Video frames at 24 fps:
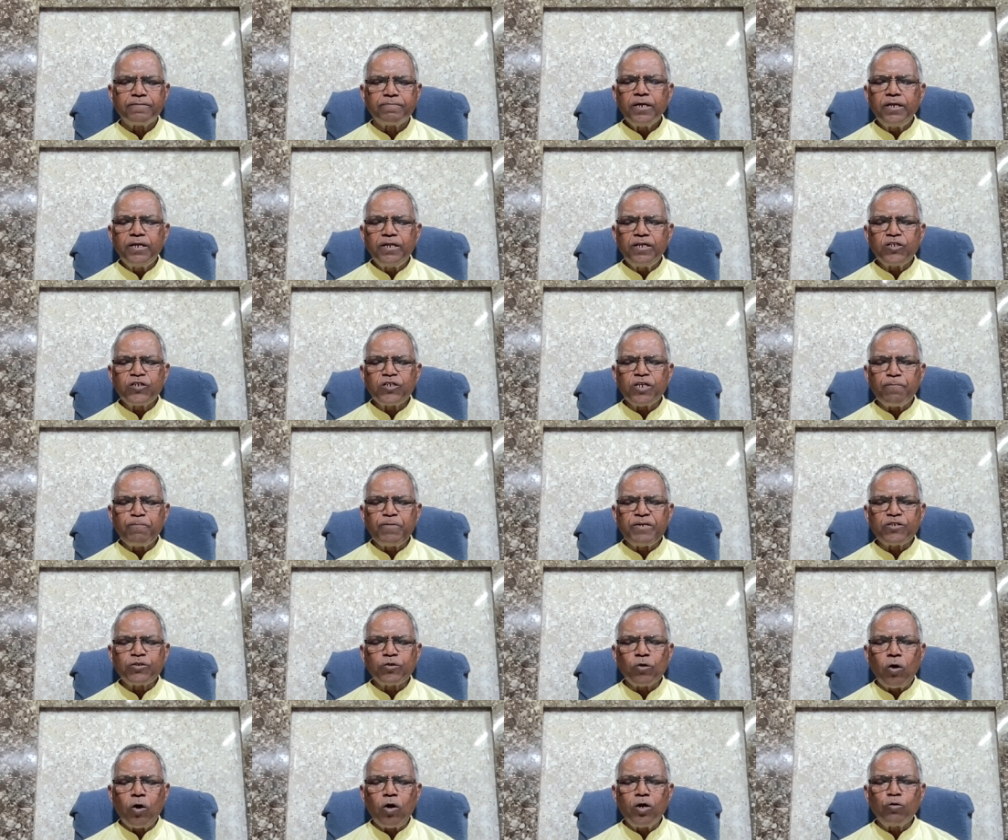In this
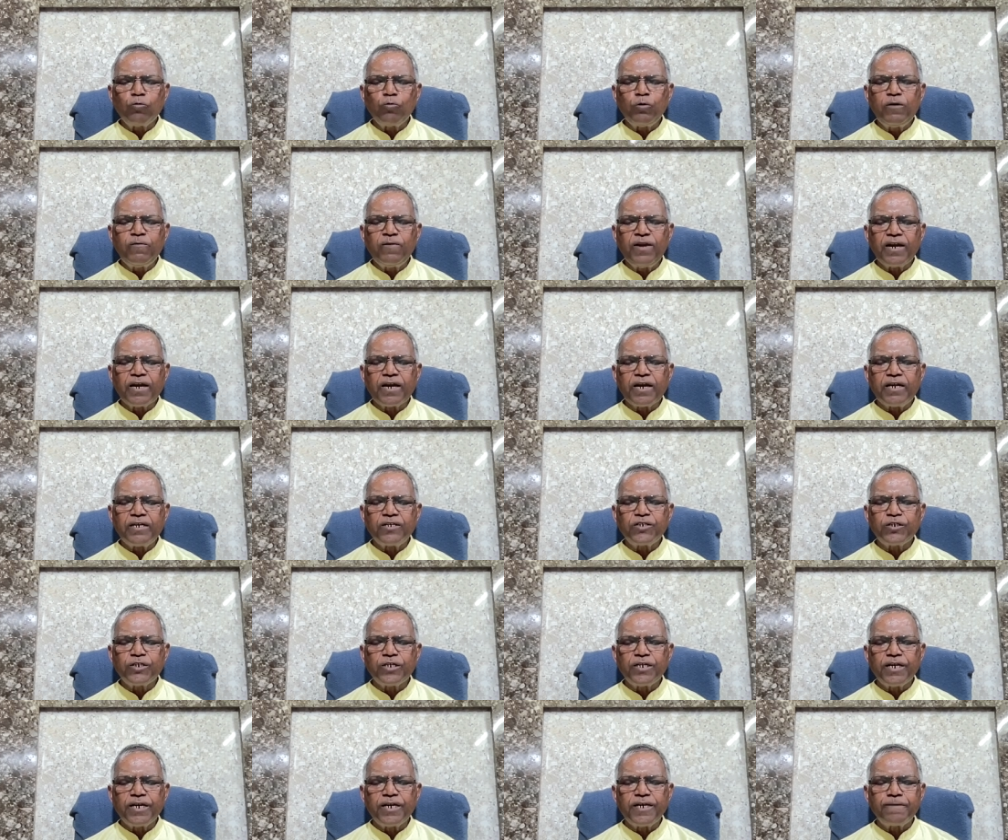episode, we will
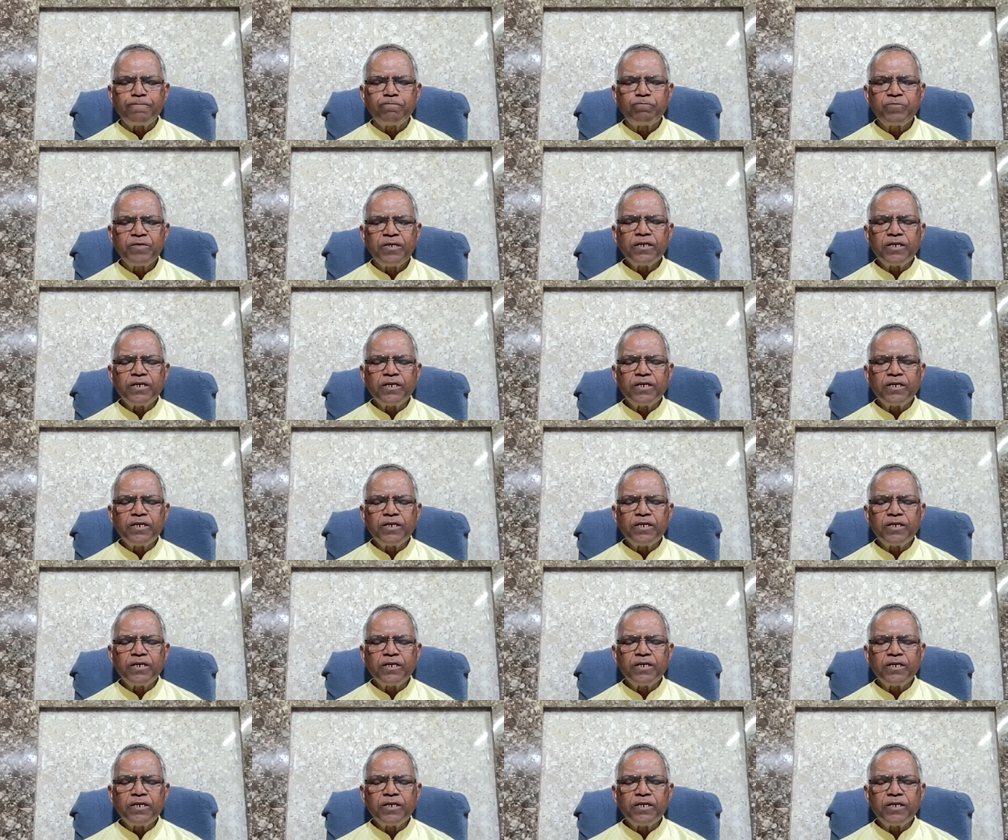consider